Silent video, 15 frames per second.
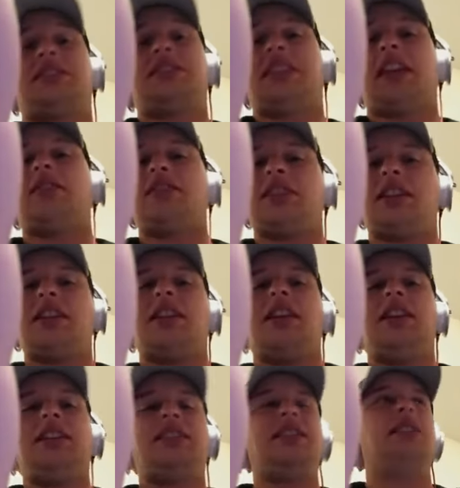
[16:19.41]
Settles in.
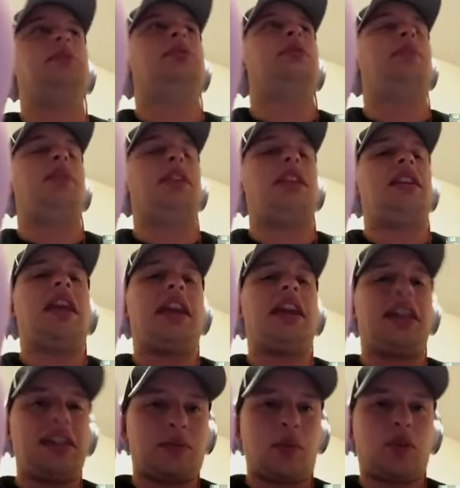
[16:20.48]
He seems to be the
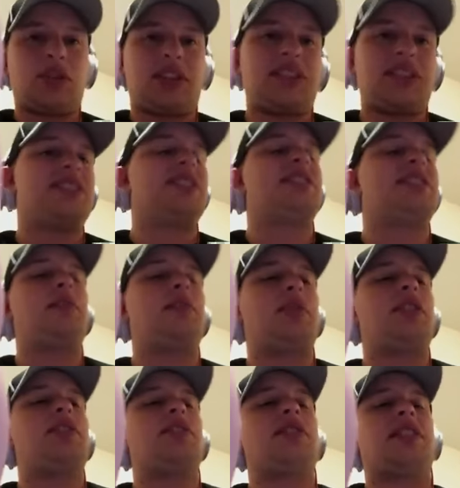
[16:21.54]
Yankees' most consistent
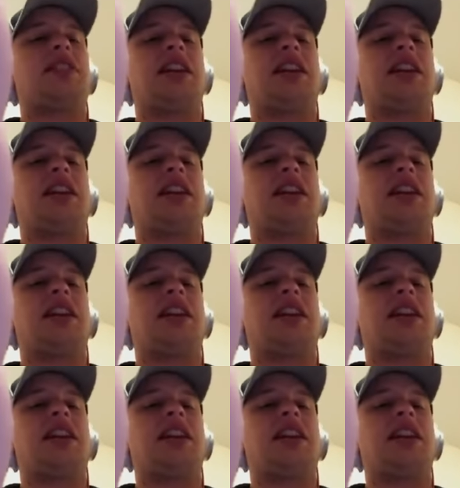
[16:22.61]
pitcher,